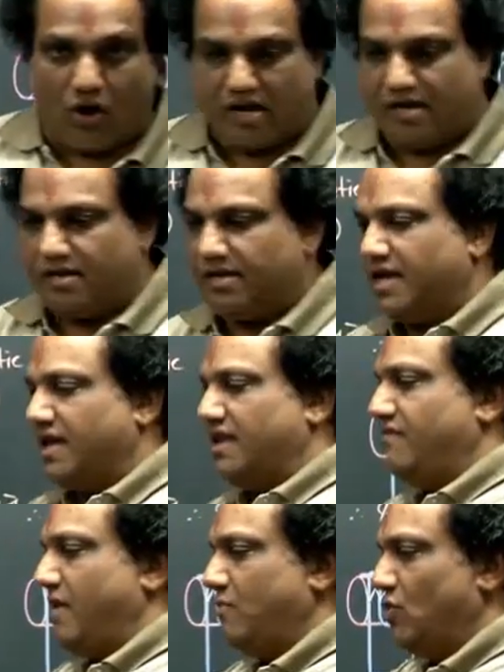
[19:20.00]
coil, and
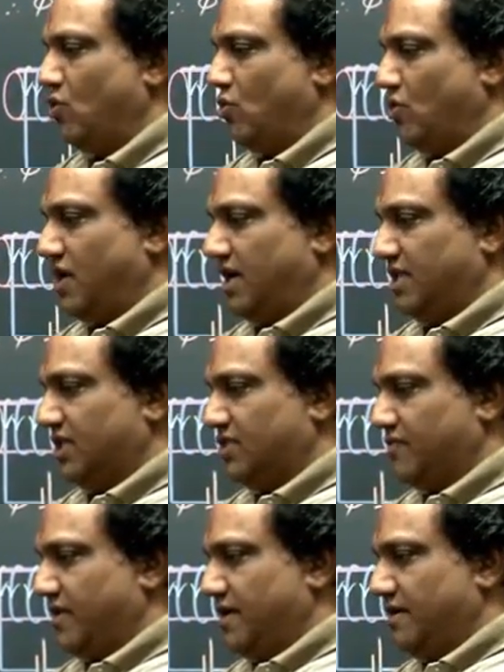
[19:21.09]
if I am going to rotate it
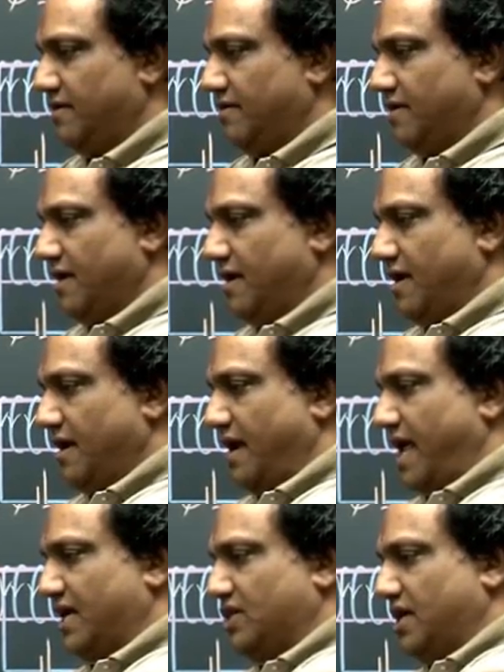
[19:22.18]
this way,
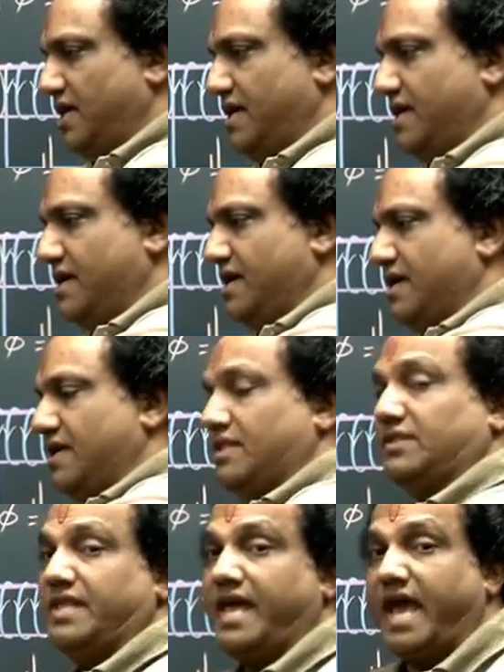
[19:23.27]
naturally
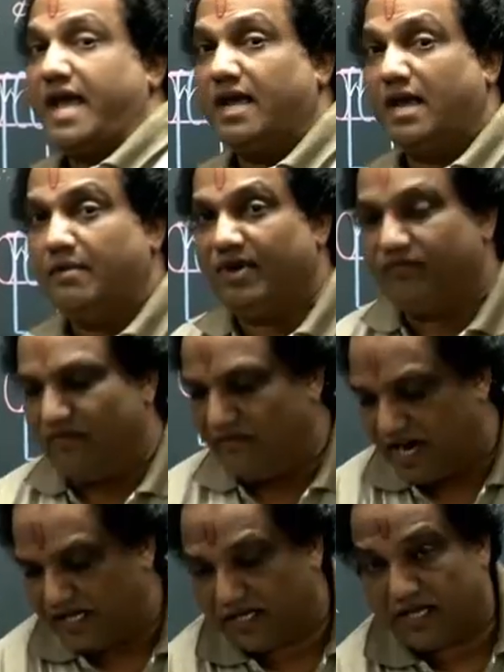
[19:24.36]
the angle between
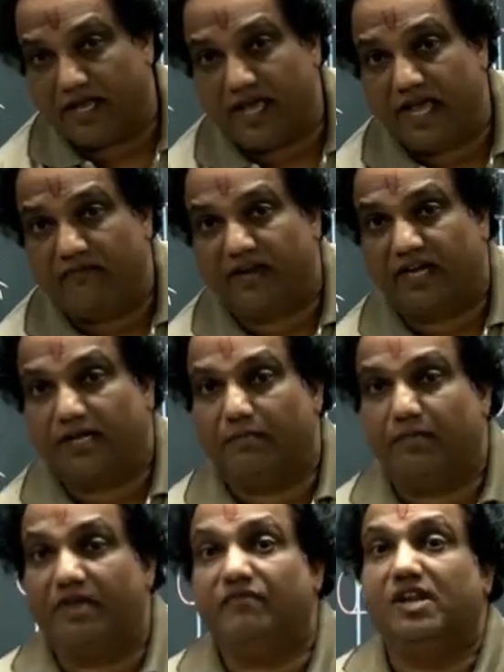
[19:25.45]
vector A and vector
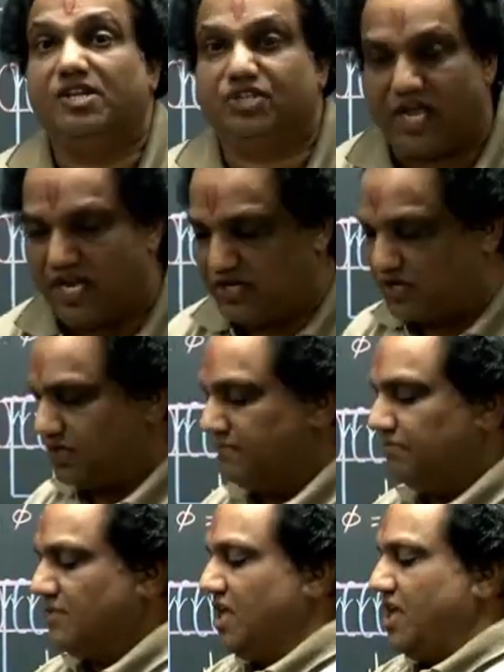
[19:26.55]
B will change.
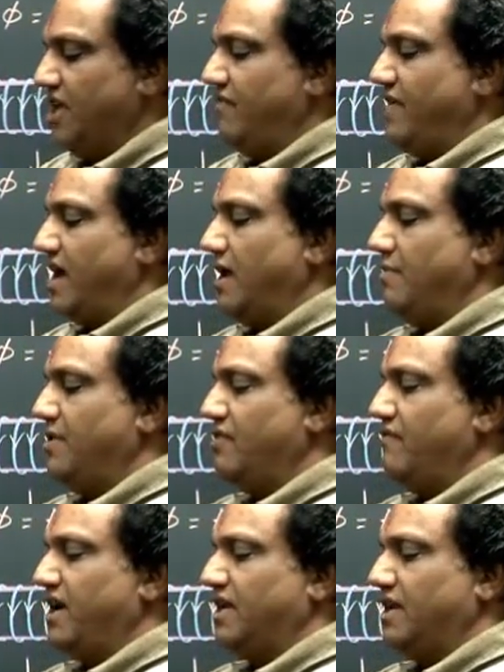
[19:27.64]
If angle
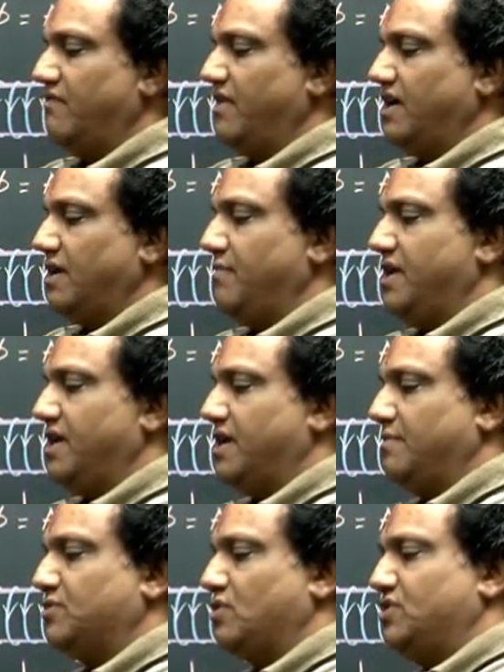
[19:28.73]
between vector and vector B
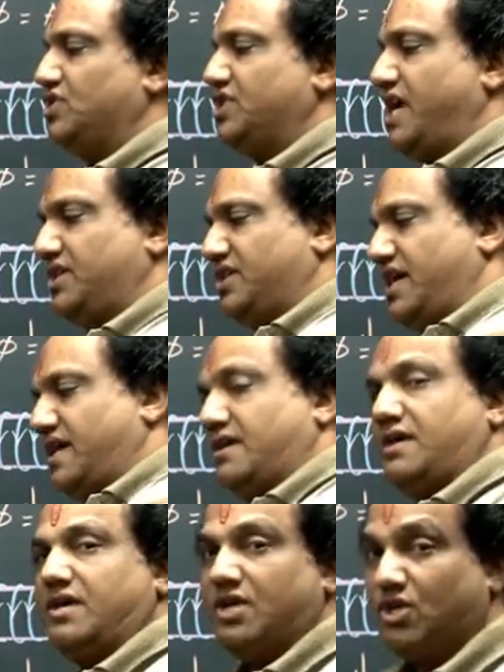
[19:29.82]
keeps on changing,
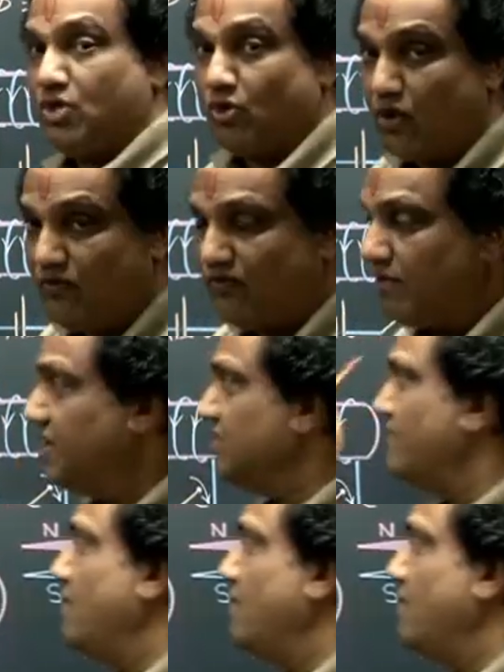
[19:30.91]
you know from this